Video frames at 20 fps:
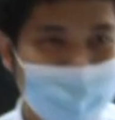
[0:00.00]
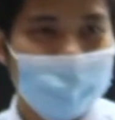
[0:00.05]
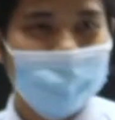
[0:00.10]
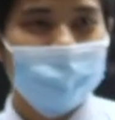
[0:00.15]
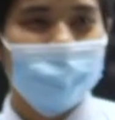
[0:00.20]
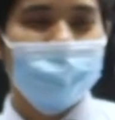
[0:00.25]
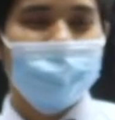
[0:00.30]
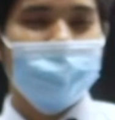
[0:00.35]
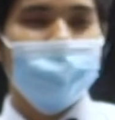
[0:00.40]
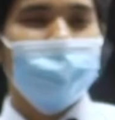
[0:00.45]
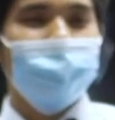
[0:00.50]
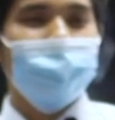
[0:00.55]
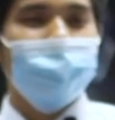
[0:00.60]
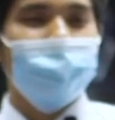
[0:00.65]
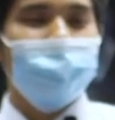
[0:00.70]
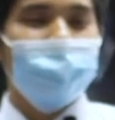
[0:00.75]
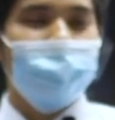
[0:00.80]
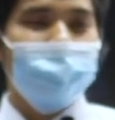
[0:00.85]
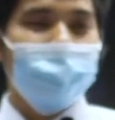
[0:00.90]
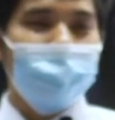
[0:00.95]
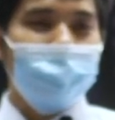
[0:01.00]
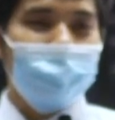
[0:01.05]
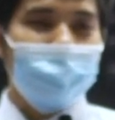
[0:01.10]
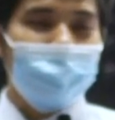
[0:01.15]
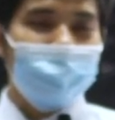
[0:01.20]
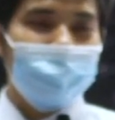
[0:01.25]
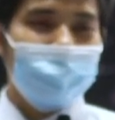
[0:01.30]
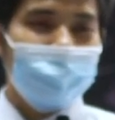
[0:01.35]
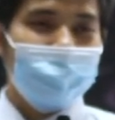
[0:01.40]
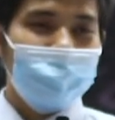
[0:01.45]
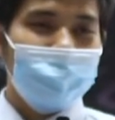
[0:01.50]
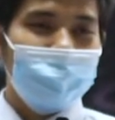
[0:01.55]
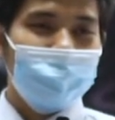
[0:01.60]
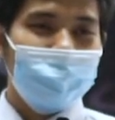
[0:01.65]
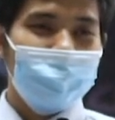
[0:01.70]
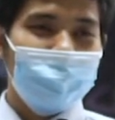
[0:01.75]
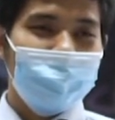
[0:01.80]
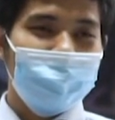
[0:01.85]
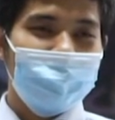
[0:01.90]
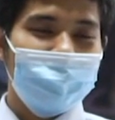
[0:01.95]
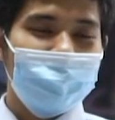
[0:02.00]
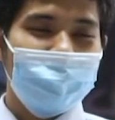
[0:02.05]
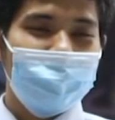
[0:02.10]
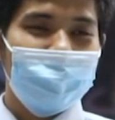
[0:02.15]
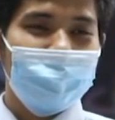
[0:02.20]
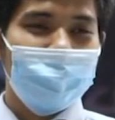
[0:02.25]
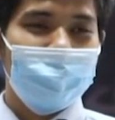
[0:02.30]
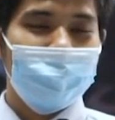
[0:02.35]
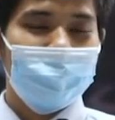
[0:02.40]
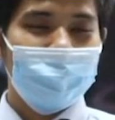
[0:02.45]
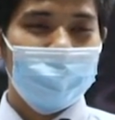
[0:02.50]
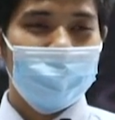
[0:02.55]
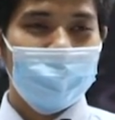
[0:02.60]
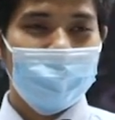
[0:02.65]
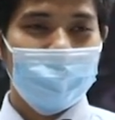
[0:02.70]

[no speech]